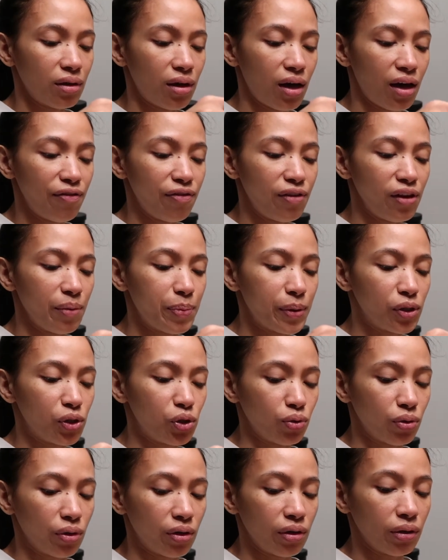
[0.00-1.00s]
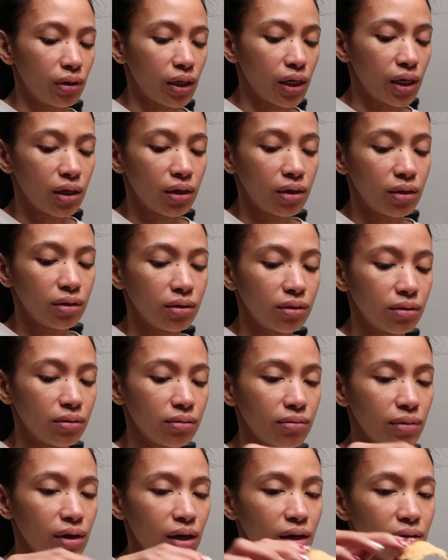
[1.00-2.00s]
I flip it too early
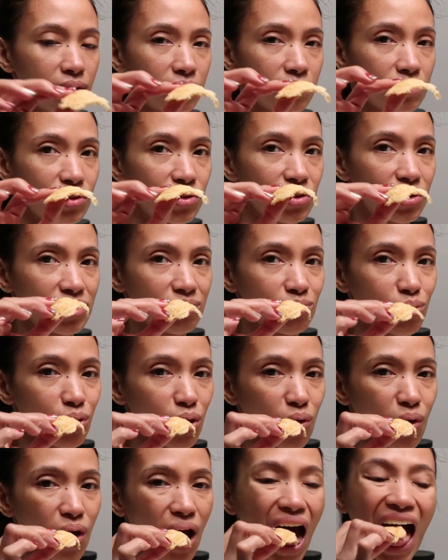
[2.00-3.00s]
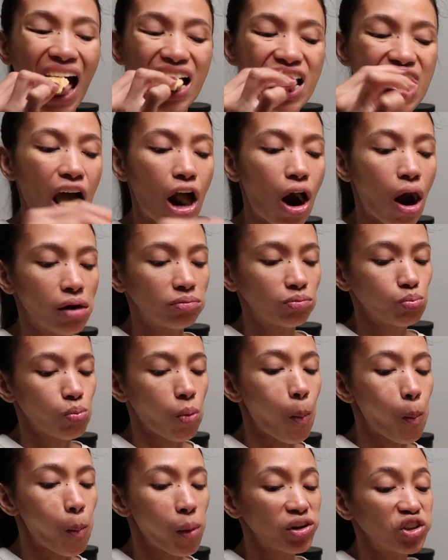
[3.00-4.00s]
and it's just broke.
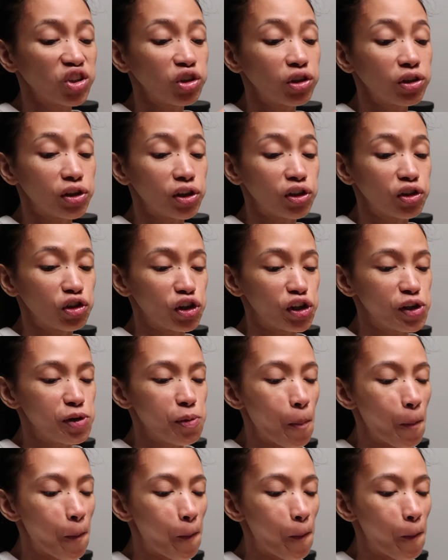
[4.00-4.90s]
But it still tastes good.